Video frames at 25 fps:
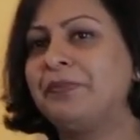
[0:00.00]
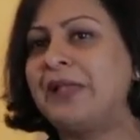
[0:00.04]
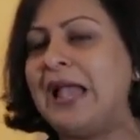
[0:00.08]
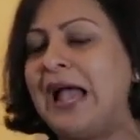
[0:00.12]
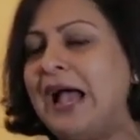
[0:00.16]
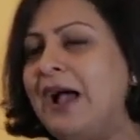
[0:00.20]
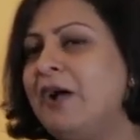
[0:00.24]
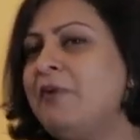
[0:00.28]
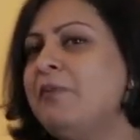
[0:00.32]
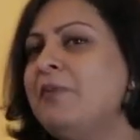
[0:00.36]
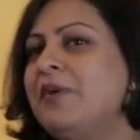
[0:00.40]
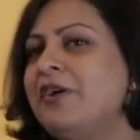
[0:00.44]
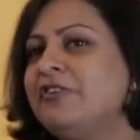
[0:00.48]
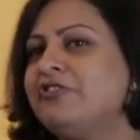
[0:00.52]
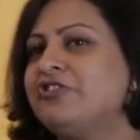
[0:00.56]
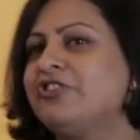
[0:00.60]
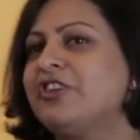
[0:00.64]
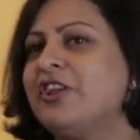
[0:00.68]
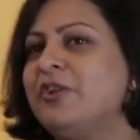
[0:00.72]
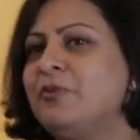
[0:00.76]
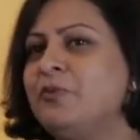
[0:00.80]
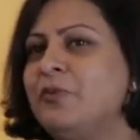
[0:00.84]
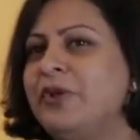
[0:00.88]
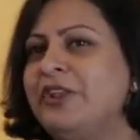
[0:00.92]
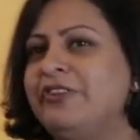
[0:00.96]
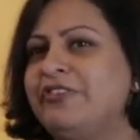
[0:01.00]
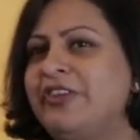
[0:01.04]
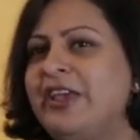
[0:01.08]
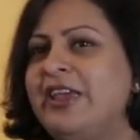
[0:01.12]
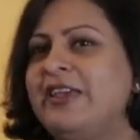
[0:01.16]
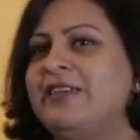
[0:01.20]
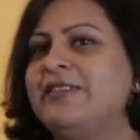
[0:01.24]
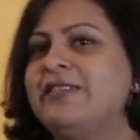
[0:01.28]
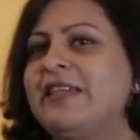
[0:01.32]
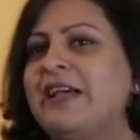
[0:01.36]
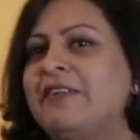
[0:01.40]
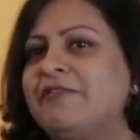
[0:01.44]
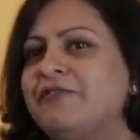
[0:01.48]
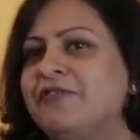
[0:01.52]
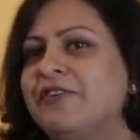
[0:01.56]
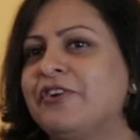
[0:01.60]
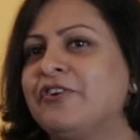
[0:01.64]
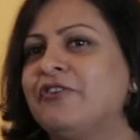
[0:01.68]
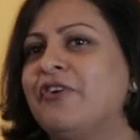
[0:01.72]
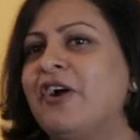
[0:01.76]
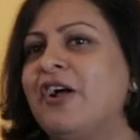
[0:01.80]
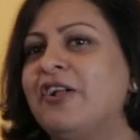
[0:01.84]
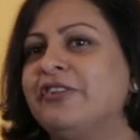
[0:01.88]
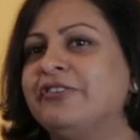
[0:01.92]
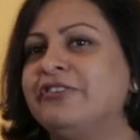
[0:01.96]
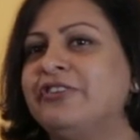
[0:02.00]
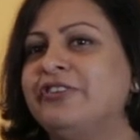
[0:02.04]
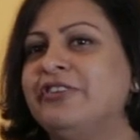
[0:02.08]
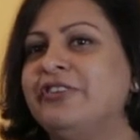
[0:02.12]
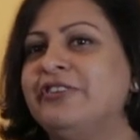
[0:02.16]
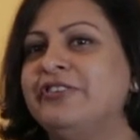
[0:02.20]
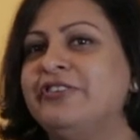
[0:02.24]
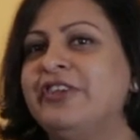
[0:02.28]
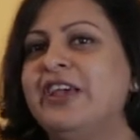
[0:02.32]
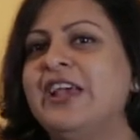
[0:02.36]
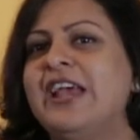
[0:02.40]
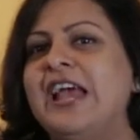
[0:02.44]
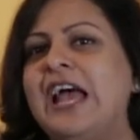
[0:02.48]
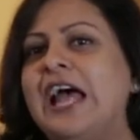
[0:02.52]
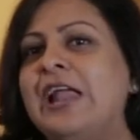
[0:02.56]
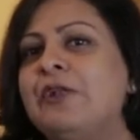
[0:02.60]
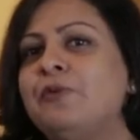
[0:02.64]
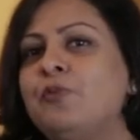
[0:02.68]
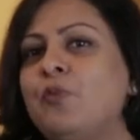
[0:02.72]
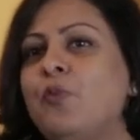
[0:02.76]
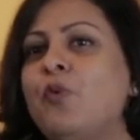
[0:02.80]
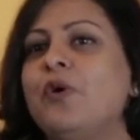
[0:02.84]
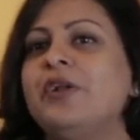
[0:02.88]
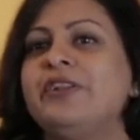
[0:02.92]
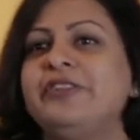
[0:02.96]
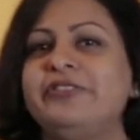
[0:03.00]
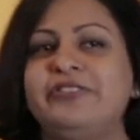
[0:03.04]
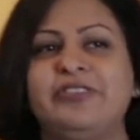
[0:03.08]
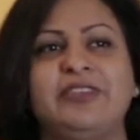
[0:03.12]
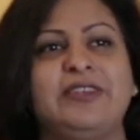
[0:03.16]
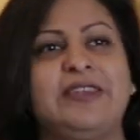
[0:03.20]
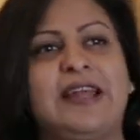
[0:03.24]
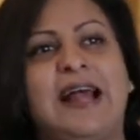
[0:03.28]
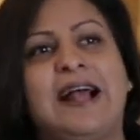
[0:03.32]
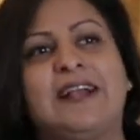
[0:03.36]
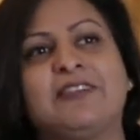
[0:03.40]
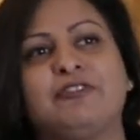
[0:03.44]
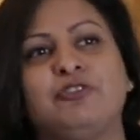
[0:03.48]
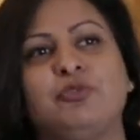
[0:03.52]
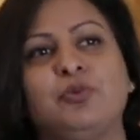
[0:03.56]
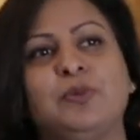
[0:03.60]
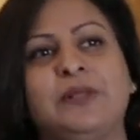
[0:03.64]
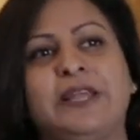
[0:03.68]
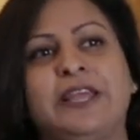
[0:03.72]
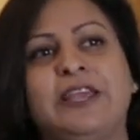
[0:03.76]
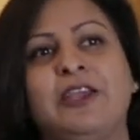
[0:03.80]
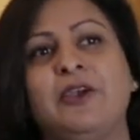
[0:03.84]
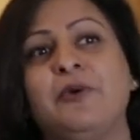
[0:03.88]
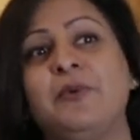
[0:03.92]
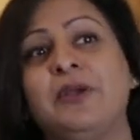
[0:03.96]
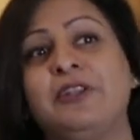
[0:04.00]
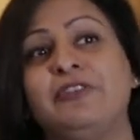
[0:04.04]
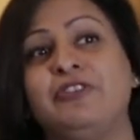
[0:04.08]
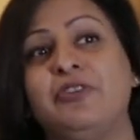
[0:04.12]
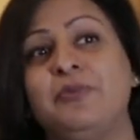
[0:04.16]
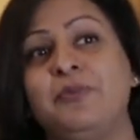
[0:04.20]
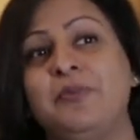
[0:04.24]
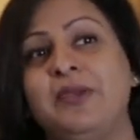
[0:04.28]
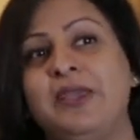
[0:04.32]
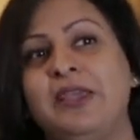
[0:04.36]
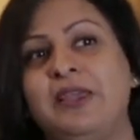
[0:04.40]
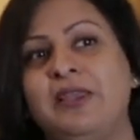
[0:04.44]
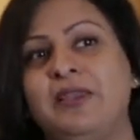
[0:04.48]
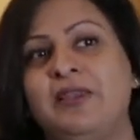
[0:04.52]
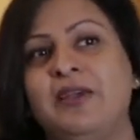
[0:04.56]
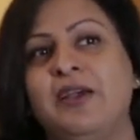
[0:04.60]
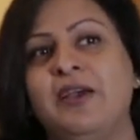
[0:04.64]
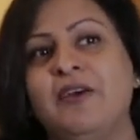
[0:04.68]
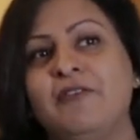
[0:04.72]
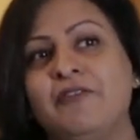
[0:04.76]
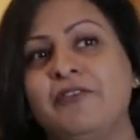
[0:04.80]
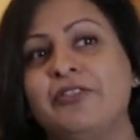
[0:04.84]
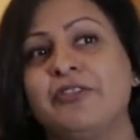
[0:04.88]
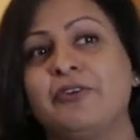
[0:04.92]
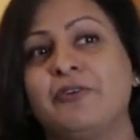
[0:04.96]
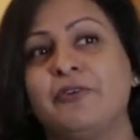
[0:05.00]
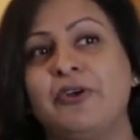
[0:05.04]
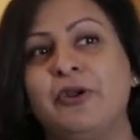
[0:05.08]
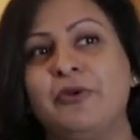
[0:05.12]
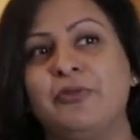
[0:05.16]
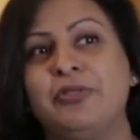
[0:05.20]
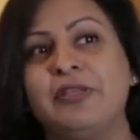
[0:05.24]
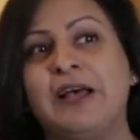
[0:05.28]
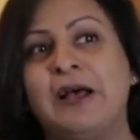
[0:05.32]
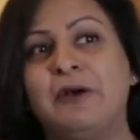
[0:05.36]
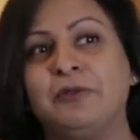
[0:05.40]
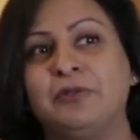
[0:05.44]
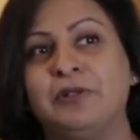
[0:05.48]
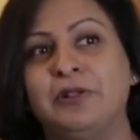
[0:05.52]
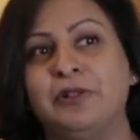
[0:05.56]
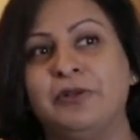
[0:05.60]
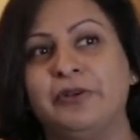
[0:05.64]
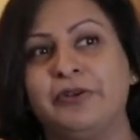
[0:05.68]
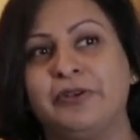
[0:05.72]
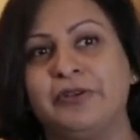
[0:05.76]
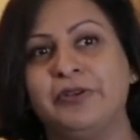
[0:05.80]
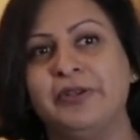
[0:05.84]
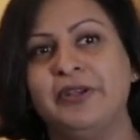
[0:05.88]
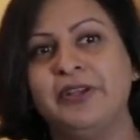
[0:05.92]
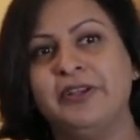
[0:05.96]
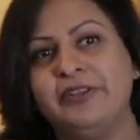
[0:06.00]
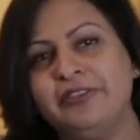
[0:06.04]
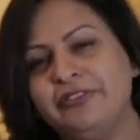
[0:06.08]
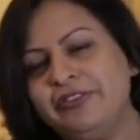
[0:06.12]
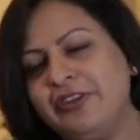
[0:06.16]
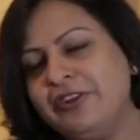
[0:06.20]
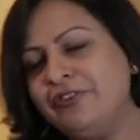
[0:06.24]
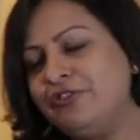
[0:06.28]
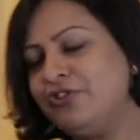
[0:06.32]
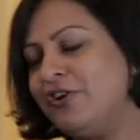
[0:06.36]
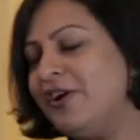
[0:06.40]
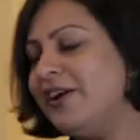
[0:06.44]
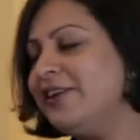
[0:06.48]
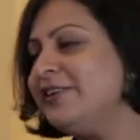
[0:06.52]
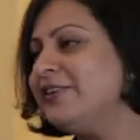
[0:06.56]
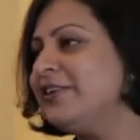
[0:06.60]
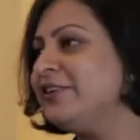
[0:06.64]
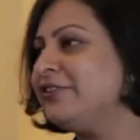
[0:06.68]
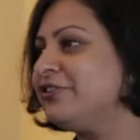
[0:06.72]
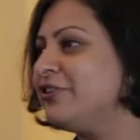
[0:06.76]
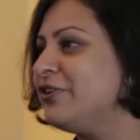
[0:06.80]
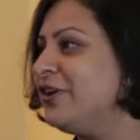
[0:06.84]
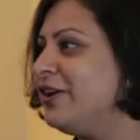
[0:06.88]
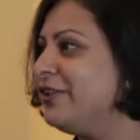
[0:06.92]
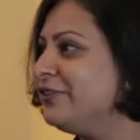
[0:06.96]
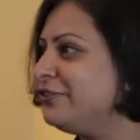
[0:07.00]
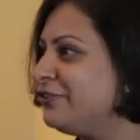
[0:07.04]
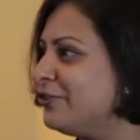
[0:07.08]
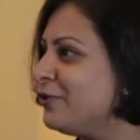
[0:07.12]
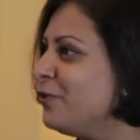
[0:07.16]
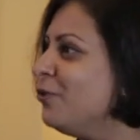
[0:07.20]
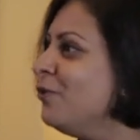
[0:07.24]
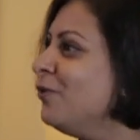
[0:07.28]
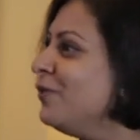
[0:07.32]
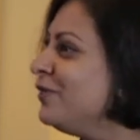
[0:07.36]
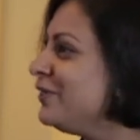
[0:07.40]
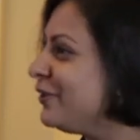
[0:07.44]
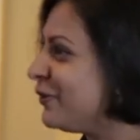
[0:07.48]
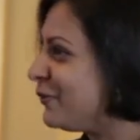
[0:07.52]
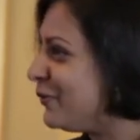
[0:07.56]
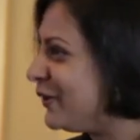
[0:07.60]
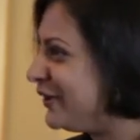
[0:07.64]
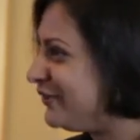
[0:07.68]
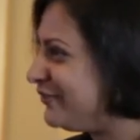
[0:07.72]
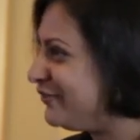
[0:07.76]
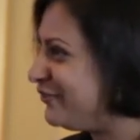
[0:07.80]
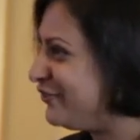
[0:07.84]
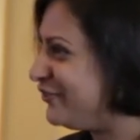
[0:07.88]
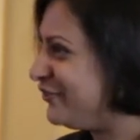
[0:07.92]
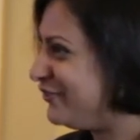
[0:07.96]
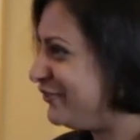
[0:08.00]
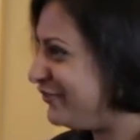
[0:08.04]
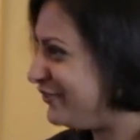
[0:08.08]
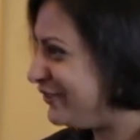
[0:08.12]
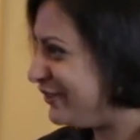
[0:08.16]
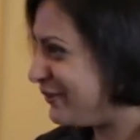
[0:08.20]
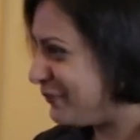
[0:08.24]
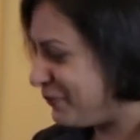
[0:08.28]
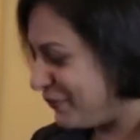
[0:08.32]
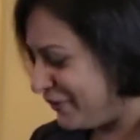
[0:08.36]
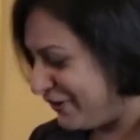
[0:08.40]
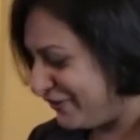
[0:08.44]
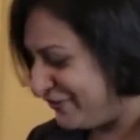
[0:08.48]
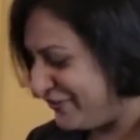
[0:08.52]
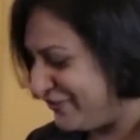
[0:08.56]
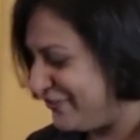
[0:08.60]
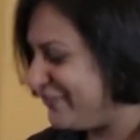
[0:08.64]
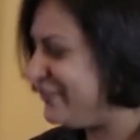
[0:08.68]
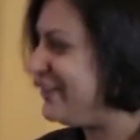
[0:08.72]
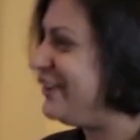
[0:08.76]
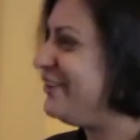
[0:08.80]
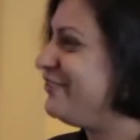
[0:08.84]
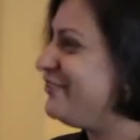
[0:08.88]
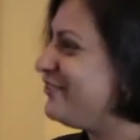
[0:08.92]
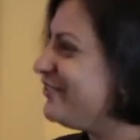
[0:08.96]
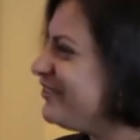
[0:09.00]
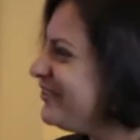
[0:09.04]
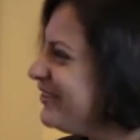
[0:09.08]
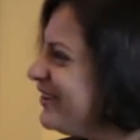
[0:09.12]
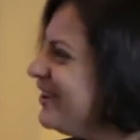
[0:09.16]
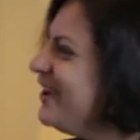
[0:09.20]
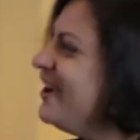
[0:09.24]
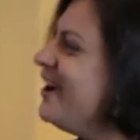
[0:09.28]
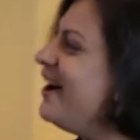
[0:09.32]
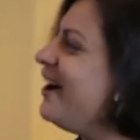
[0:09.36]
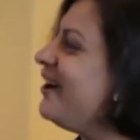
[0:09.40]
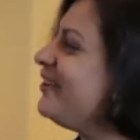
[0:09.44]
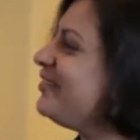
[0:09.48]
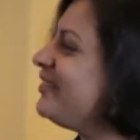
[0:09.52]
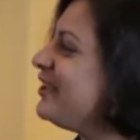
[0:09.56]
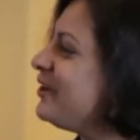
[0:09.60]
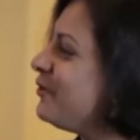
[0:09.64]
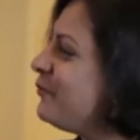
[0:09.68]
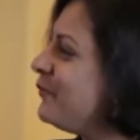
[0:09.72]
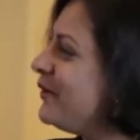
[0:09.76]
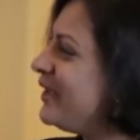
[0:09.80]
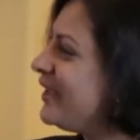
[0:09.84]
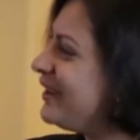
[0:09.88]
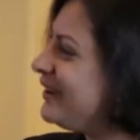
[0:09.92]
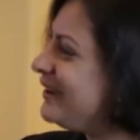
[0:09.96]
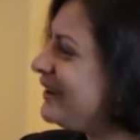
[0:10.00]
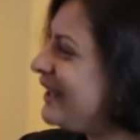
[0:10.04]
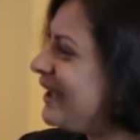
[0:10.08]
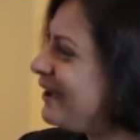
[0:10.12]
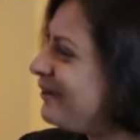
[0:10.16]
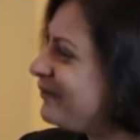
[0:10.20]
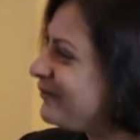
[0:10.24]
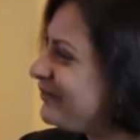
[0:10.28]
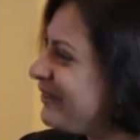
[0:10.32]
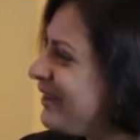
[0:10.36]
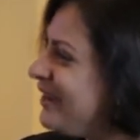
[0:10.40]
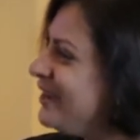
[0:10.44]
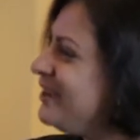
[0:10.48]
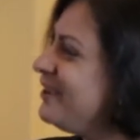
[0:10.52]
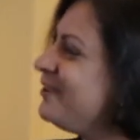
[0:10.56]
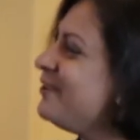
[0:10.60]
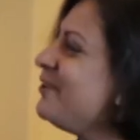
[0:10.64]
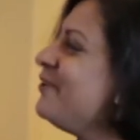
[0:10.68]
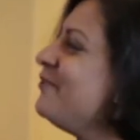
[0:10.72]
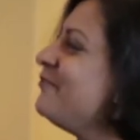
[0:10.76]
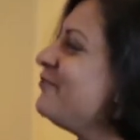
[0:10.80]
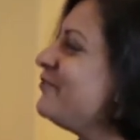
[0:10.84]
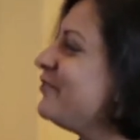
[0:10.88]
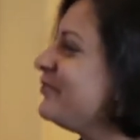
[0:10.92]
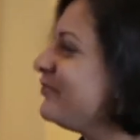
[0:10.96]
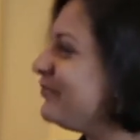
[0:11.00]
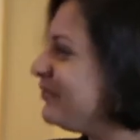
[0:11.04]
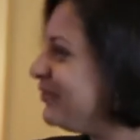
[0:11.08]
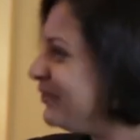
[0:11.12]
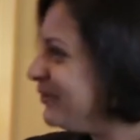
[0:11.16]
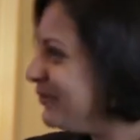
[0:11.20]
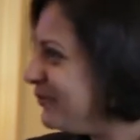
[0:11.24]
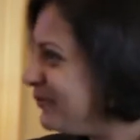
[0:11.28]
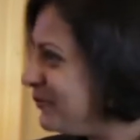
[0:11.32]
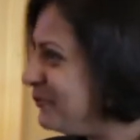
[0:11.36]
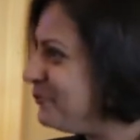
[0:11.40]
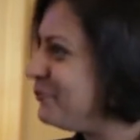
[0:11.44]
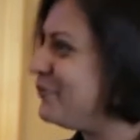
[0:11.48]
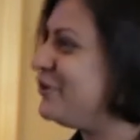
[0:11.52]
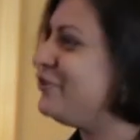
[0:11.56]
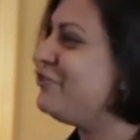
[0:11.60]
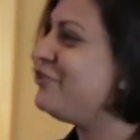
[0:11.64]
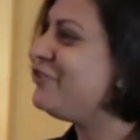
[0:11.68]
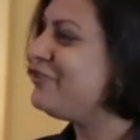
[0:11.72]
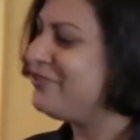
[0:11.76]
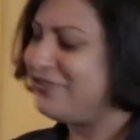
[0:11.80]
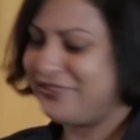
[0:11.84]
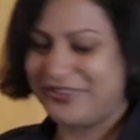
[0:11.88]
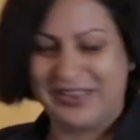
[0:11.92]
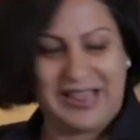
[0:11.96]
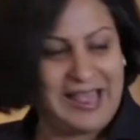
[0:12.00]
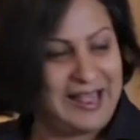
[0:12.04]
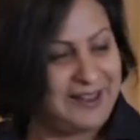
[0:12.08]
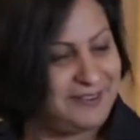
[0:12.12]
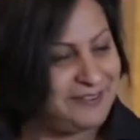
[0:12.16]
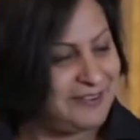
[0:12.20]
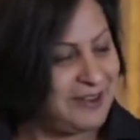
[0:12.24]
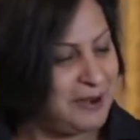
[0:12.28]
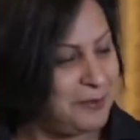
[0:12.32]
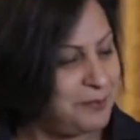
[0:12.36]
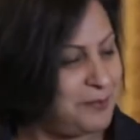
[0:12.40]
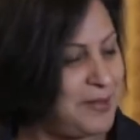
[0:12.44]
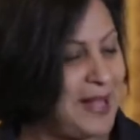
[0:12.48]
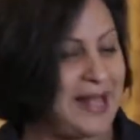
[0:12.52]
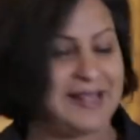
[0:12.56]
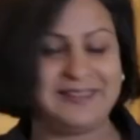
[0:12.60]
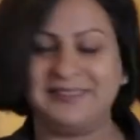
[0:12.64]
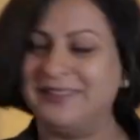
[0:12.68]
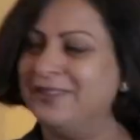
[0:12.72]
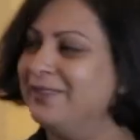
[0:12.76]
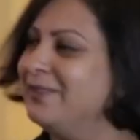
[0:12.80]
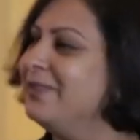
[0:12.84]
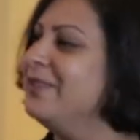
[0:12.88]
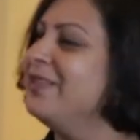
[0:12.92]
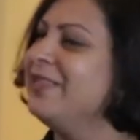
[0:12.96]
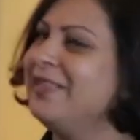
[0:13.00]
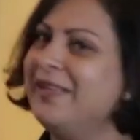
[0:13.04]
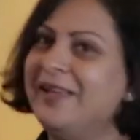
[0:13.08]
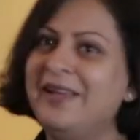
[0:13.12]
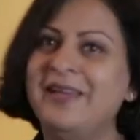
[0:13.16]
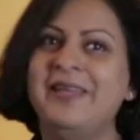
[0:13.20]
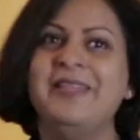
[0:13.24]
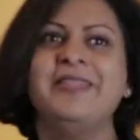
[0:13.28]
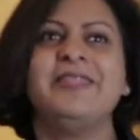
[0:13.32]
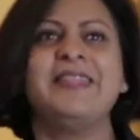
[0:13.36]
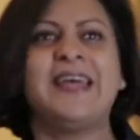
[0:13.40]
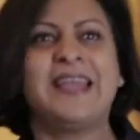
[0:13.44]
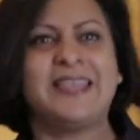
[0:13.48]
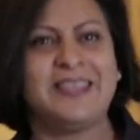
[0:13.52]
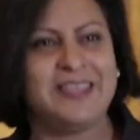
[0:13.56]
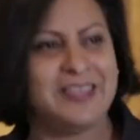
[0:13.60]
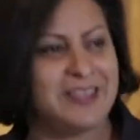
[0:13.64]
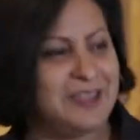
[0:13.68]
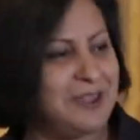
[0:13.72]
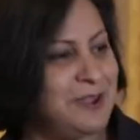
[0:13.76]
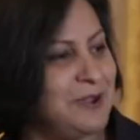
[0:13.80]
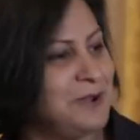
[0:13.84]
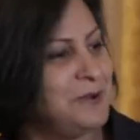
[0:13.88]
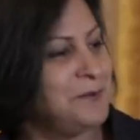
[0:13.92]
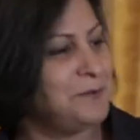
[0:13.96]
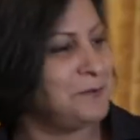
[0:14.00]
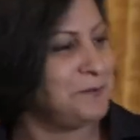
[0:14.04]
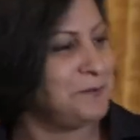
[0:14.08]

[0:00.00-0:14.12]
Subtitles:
how much can we take that for granted, and what is it actually going to mean for the growth outlook? So I tried not to answer all the questions in the presentation. I think we can now take it over to Bridget and our panel. Thank you.